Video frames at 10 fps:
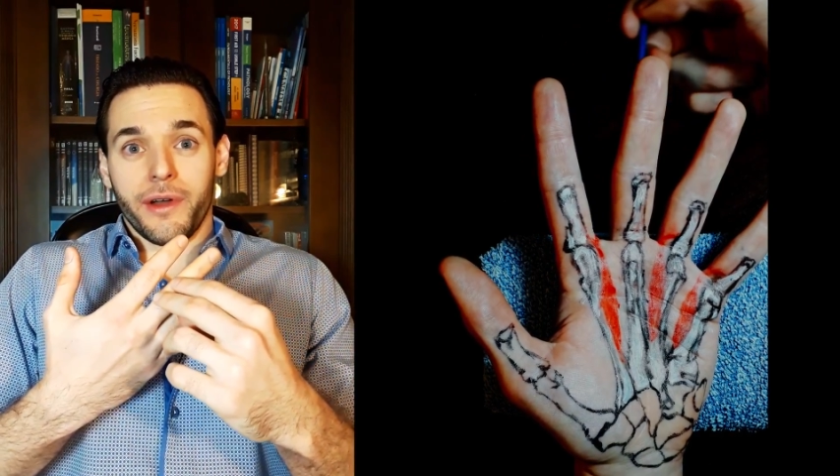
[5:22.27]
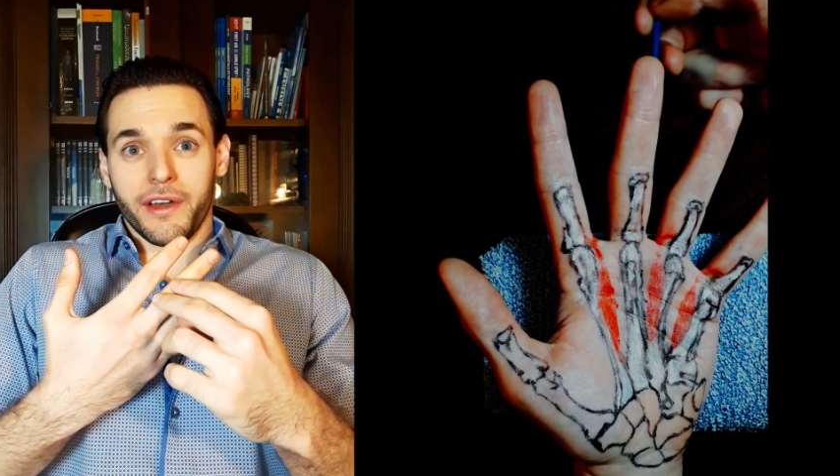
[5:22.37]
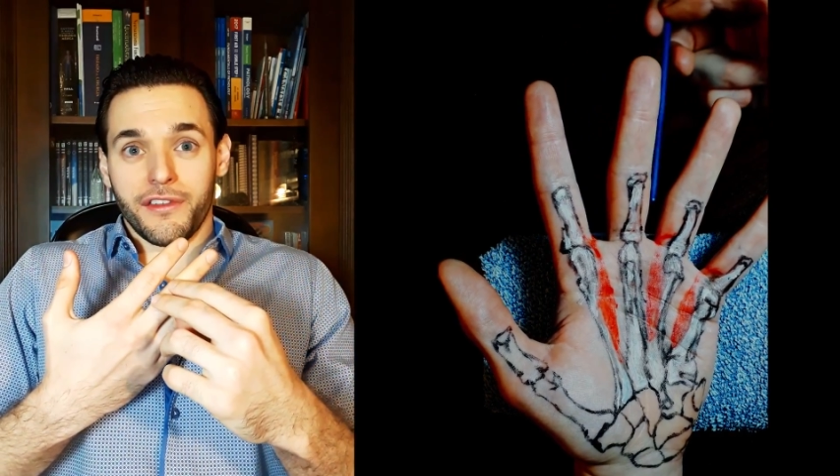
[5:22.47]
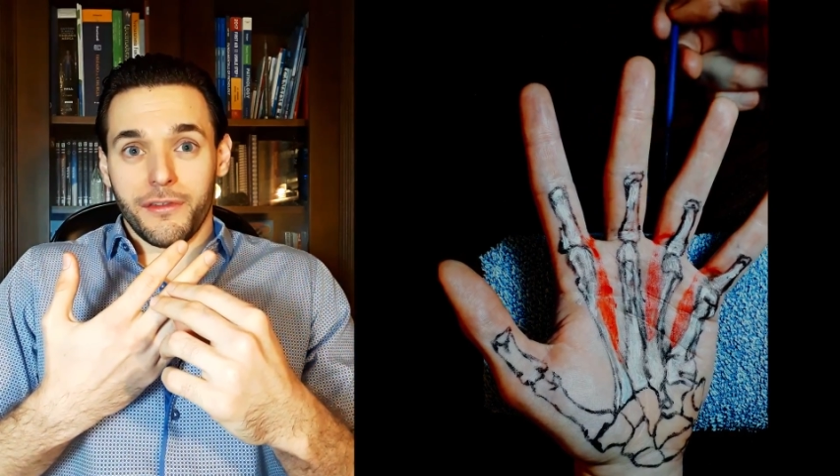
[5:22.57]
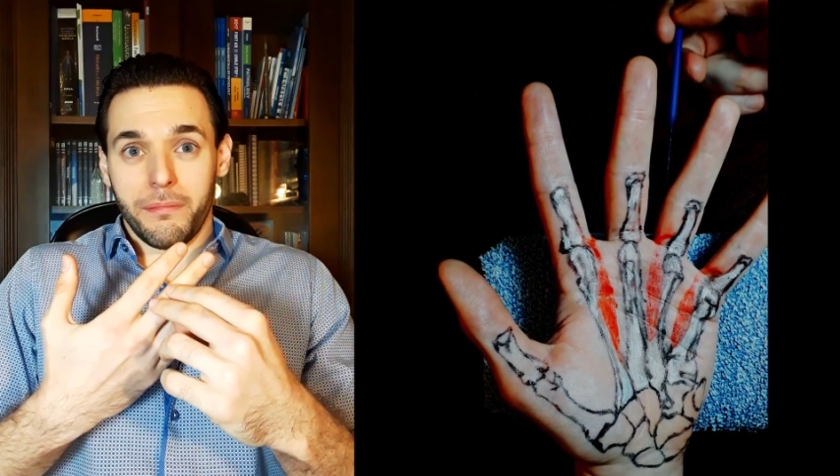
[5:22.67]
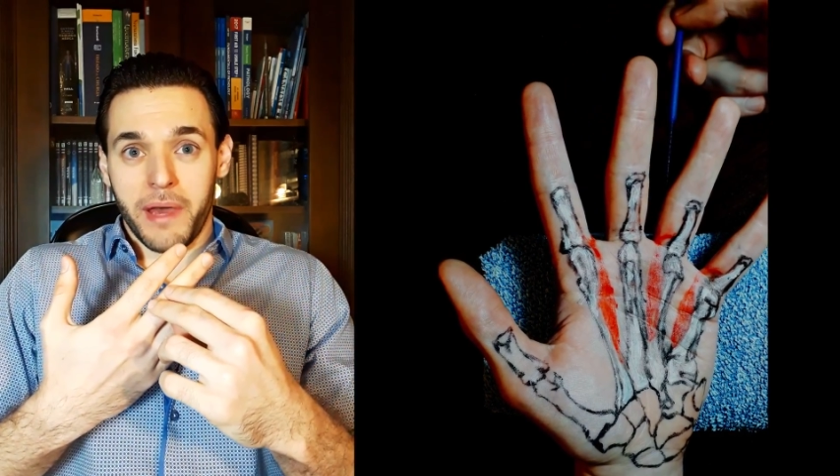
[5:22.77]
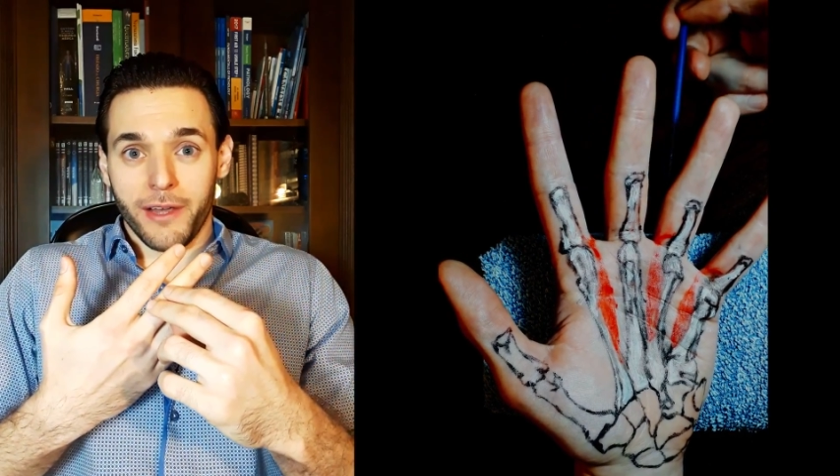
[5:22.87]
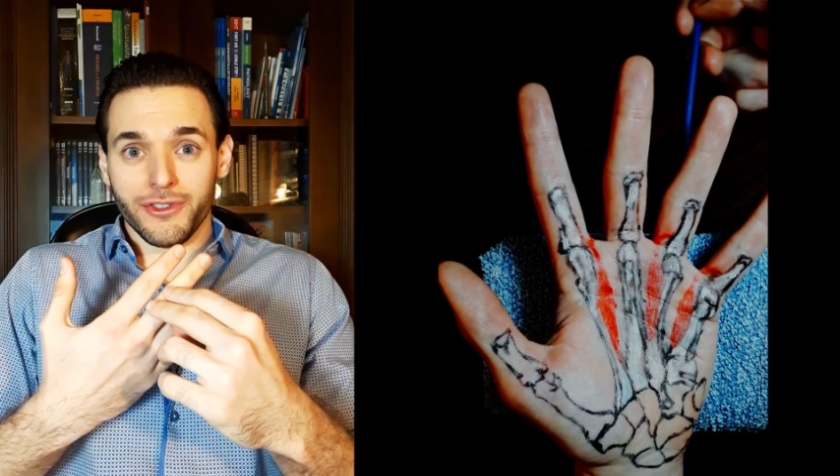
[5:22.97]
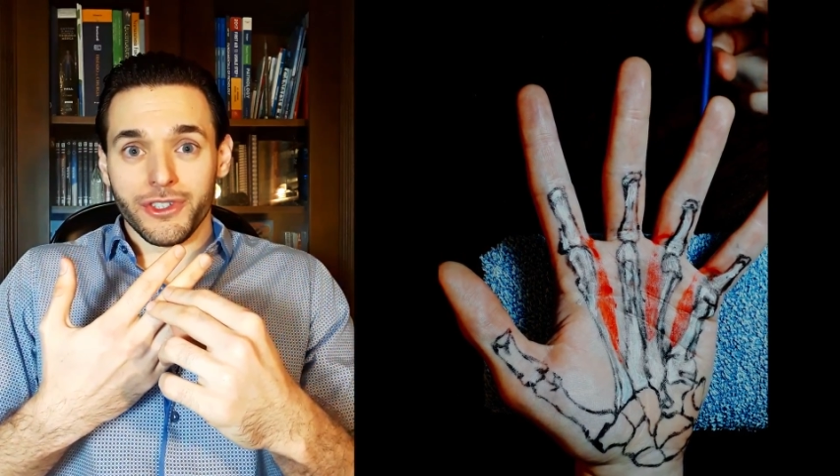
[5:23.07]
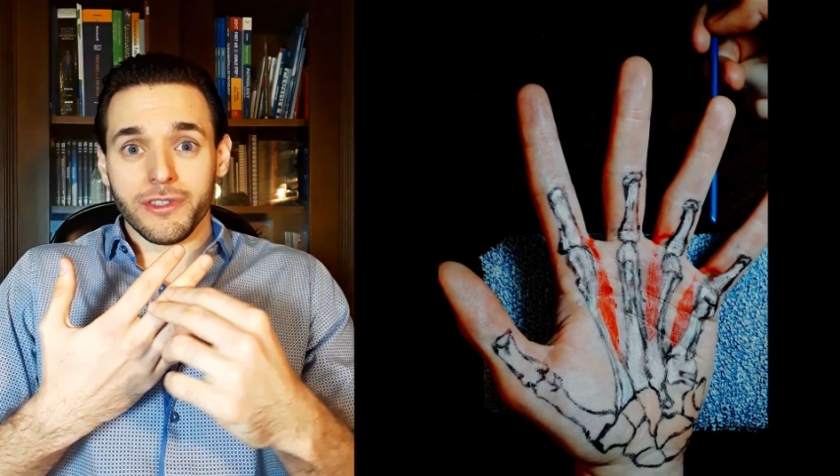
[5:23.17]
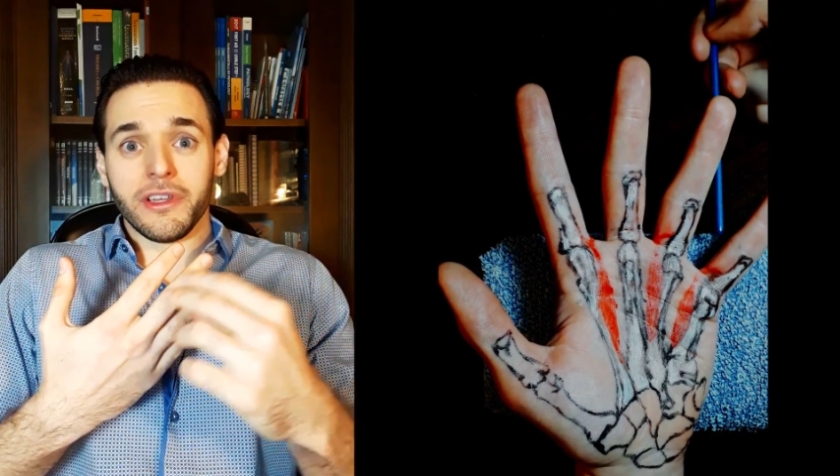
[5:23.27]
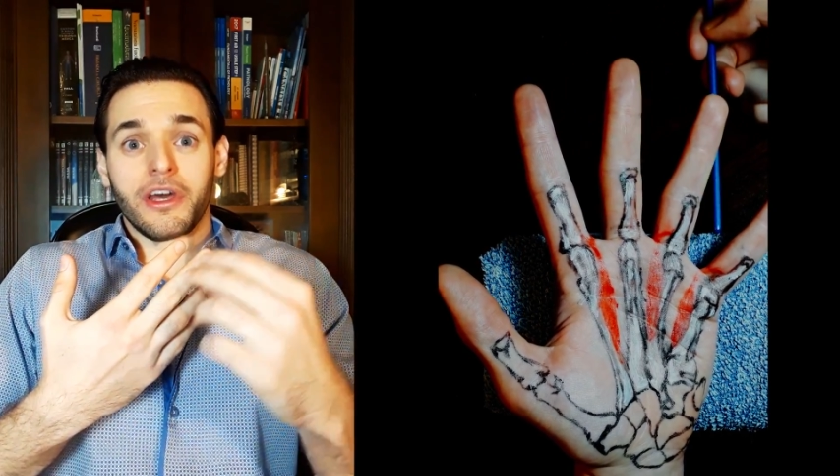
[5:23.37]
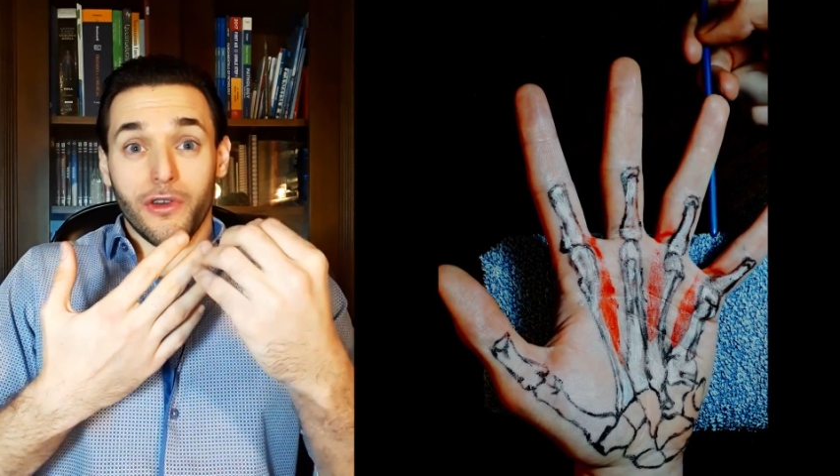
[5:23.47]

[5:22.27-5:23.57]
expansion